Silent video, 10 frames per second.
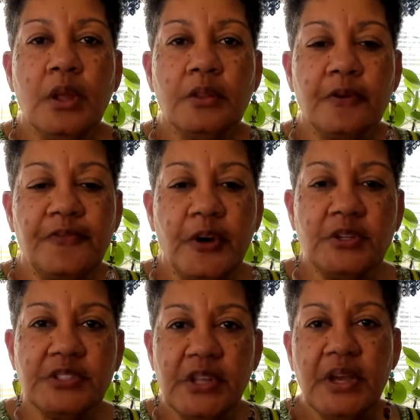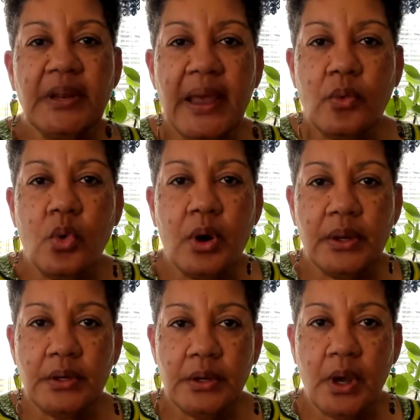The first thing they
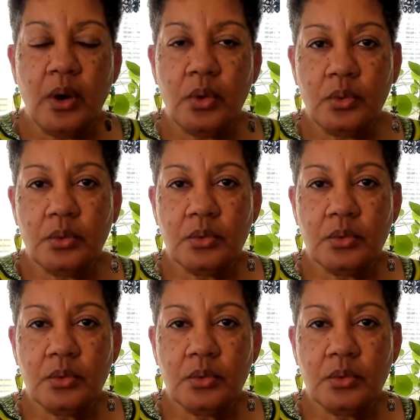wanted to know